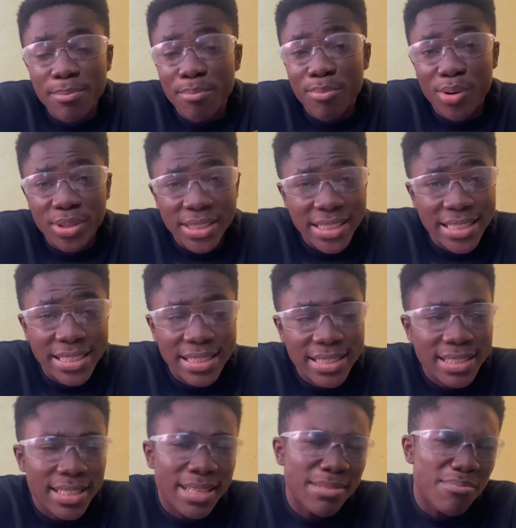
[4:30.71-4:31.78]
body heat
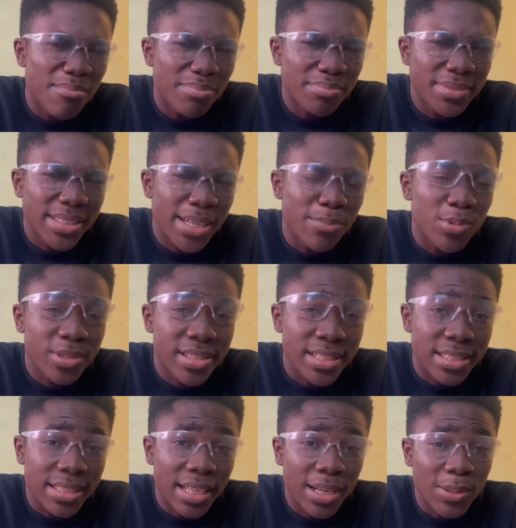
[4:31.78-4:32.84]
and thermal
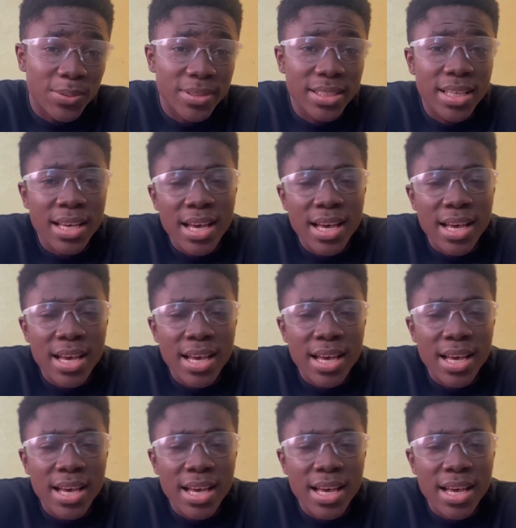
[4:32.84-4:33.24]
signals,